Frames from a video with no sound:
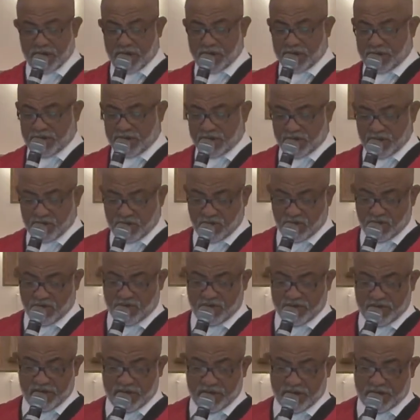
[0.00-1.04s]
the
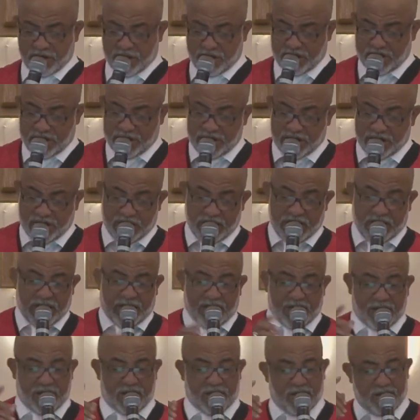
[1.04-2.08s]
Jehovah.
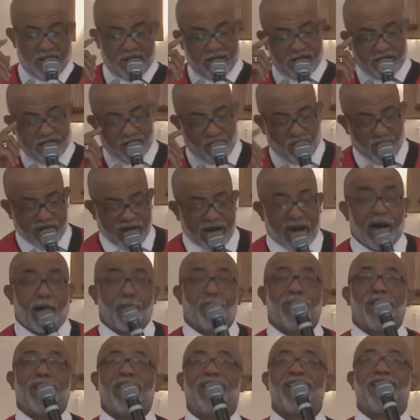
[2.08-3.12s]
And so what
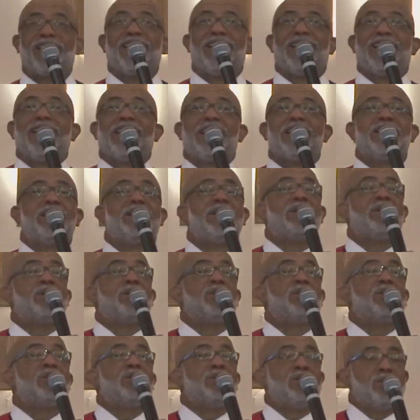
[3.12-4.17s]
happened?
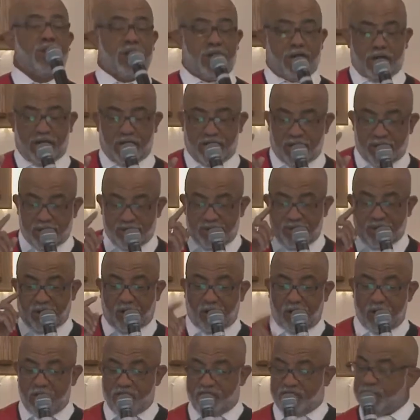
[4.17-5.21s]
Uh,
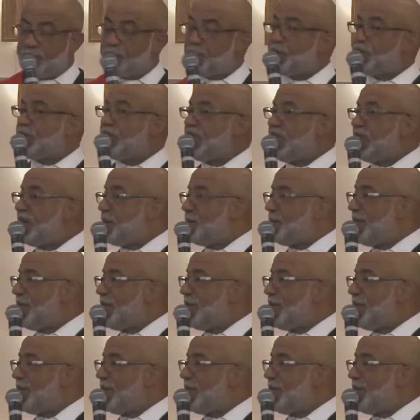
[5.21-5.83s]
Jehovah put them